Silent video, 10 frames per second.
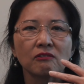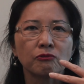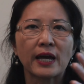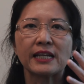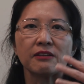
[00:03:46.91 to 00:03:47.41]

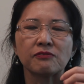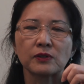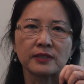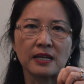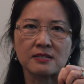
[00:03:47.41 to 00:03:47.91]
ready for
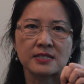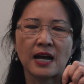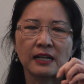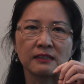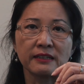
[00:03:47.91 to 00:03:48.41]
this
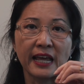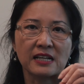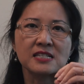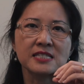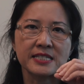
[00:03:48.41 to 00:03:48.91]
kind of
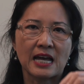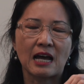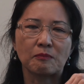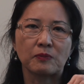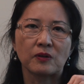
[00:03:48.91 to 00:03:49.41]
next
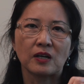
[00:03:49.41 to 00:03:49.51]
step,